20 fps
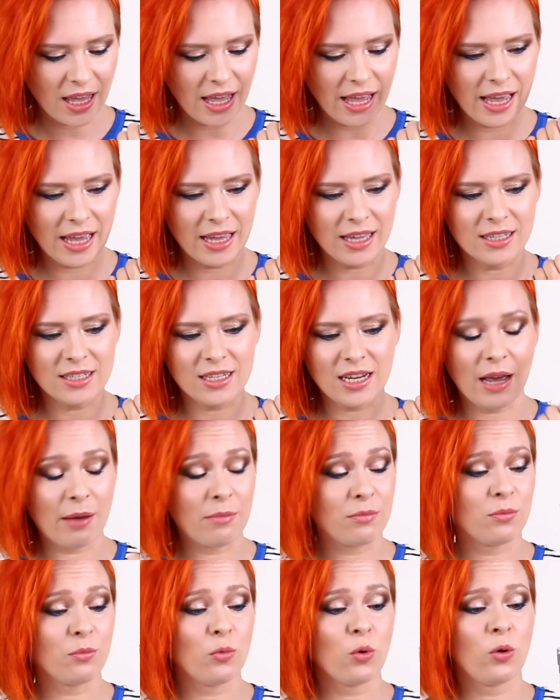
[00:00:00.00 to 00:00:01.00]
and
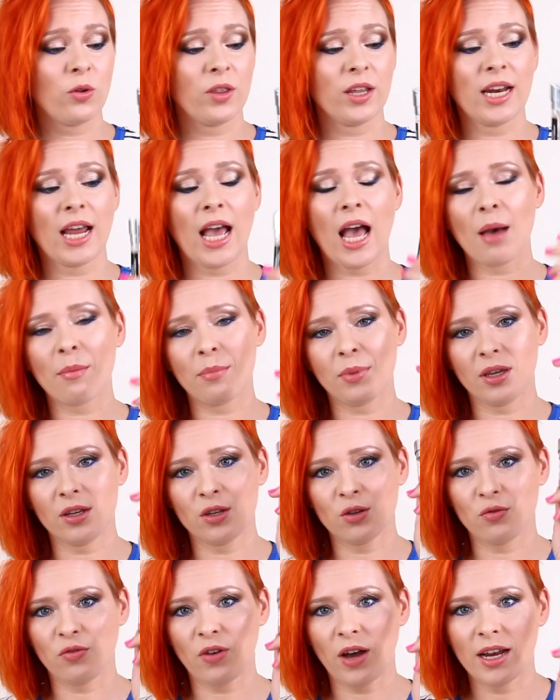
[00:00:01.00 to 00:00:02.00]
I'm more than happy
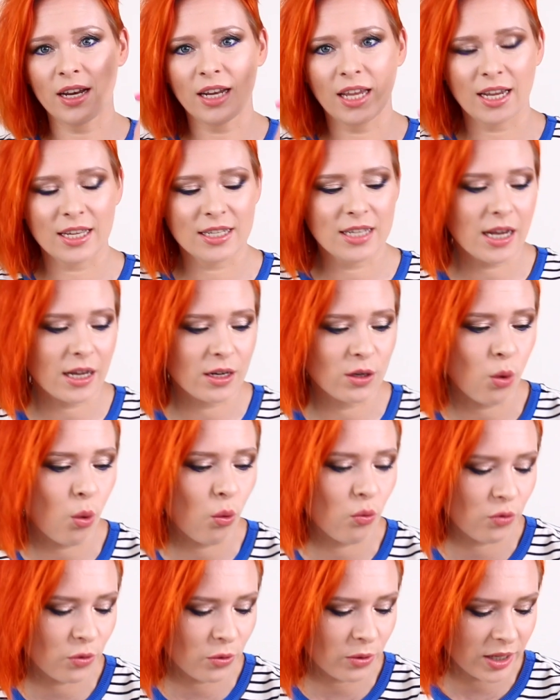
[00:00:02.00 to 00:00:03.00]
to find like a second
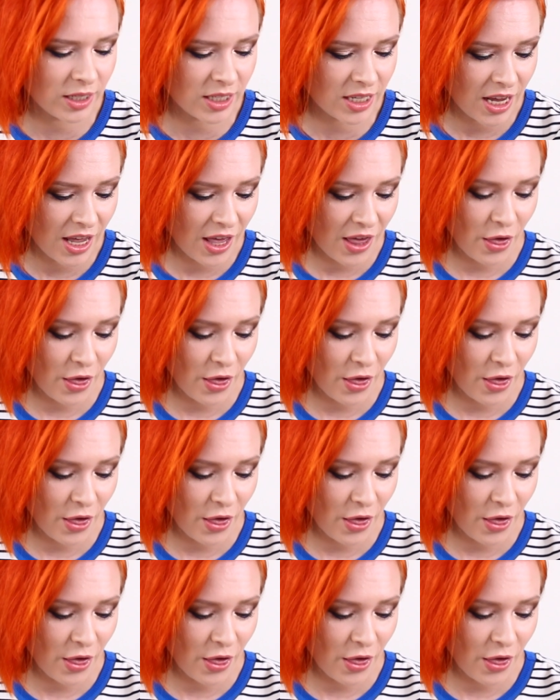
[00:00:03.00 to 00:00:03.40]
home for it.